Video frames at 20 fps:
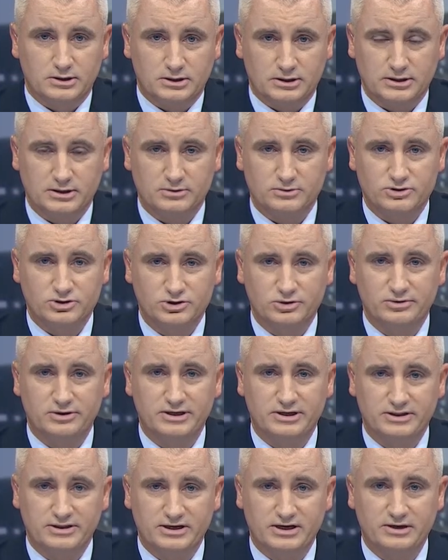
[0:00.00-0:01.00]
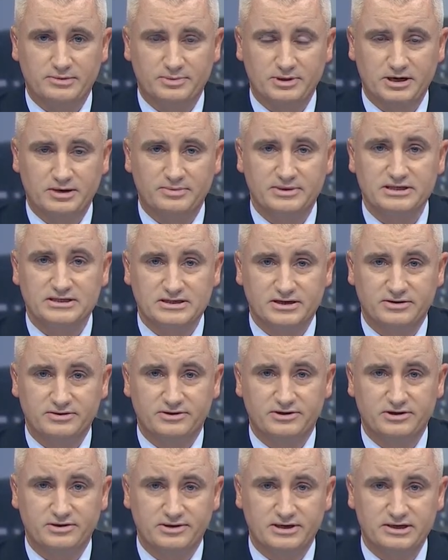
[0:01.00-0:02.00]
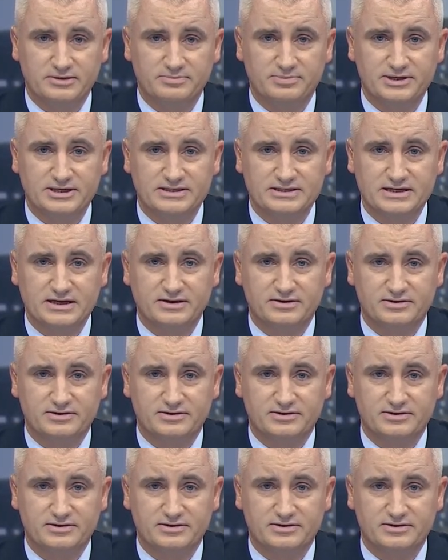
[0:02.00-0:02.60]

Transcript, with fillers: Now, during the upcoming Tokyo Olympics,